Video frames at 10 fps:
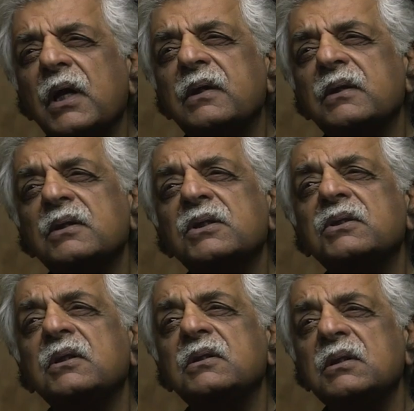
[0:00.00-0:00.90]
at the
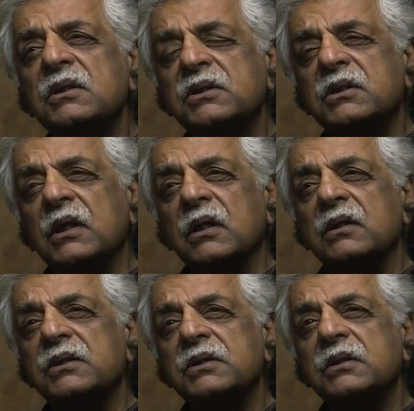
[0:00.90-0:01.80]

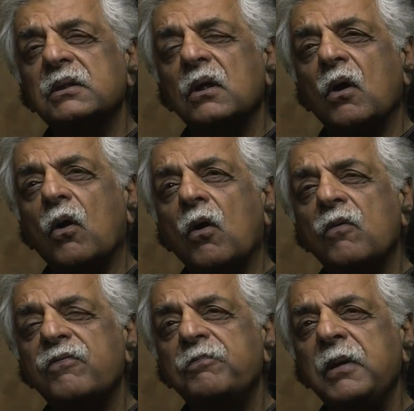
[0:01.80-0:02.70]
statistics
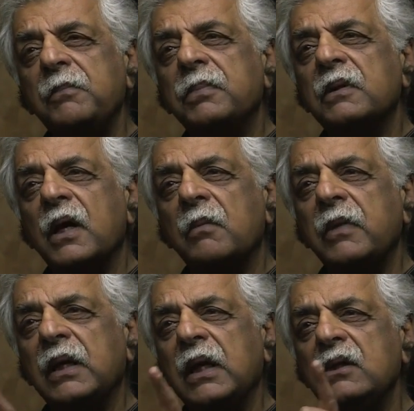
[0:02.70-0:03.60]
of people
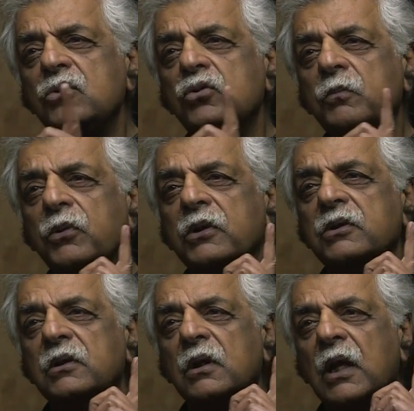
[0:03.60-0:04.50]
coming into
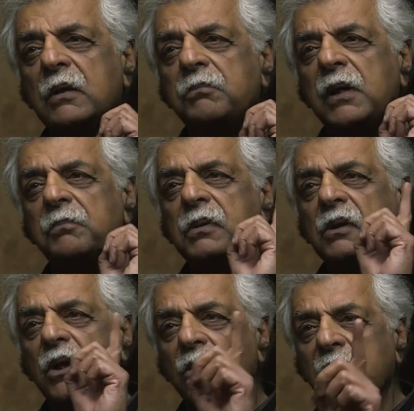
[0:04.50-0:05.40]
Britain and people
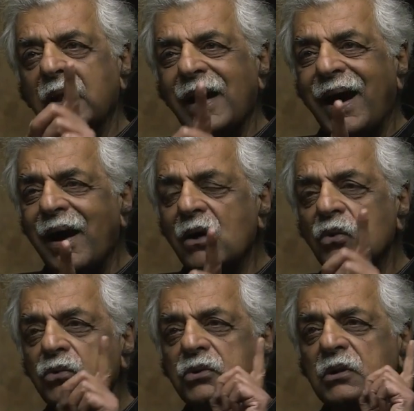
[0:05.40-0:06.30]
going
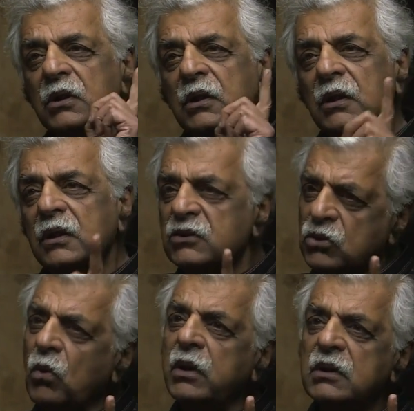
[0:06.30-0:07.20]
out, it's
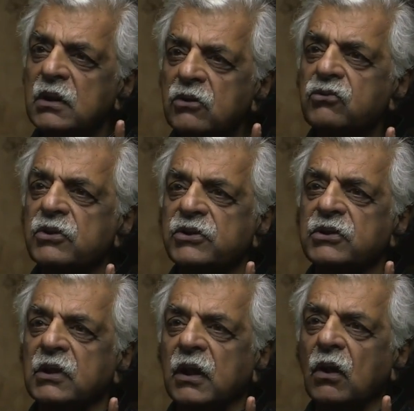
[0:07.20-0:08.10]
quite
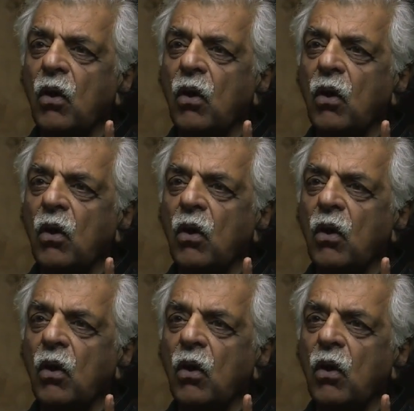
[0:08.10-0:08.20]
interesting.